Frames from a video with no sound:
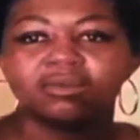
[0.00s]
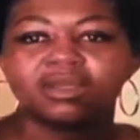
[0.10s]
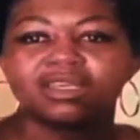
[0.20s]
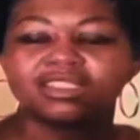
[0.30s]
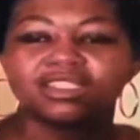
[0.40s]

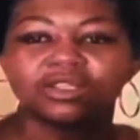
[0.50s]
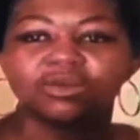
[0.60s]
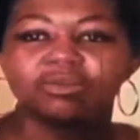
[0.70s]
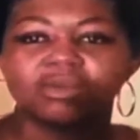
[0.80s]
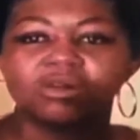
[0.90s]
because it's
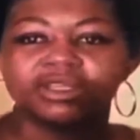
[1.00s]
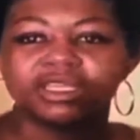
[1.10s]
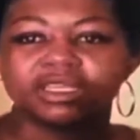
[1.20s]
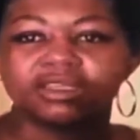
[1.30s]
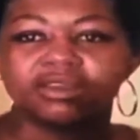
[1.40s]
so
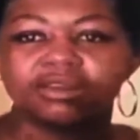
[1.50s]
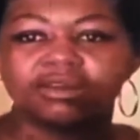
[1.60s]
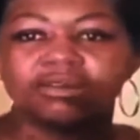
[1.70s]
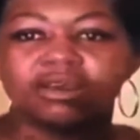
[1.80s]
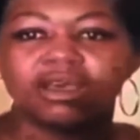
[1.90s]
bulky, you
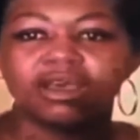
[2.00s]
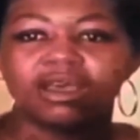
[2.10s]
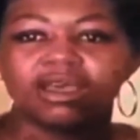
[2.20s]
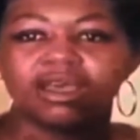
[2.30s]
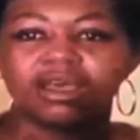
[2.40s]
know,
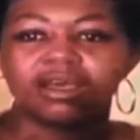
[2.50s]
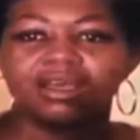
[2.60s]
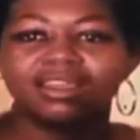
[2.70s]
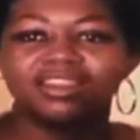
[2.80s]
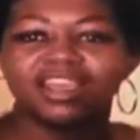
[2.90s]

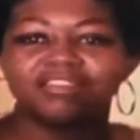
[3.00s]
and you